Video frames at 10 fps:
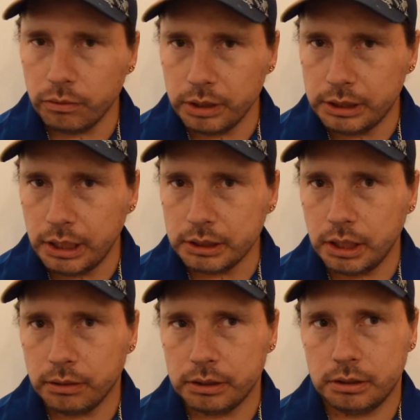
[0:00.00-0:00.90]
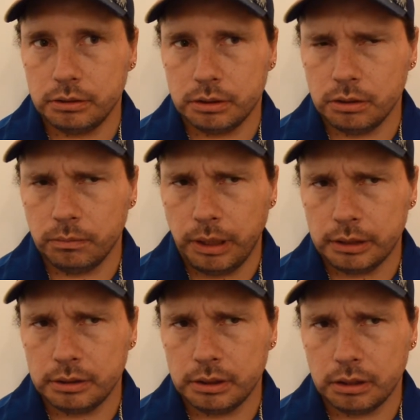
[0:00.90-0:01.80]
tested it because there's no
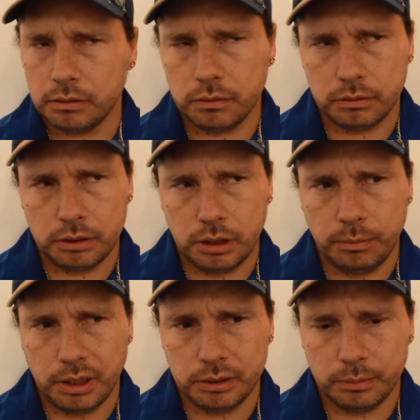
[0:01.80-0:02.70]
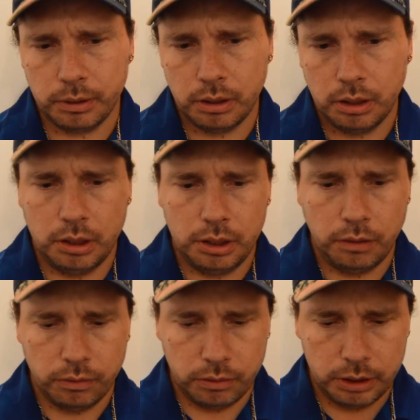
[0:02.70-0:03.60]
batteries. I don't know if there's any batteries, but
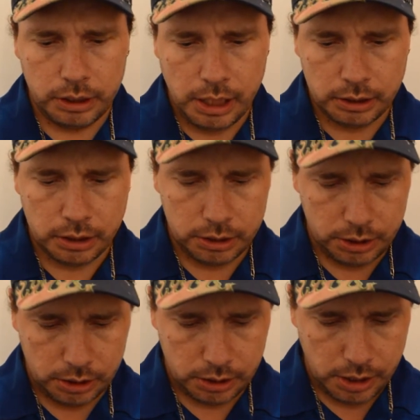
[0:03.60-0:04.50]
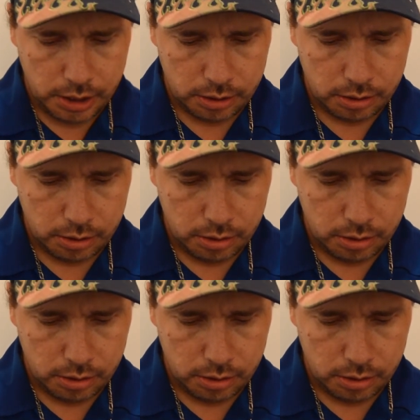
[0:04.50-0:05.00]
never really tested just yet.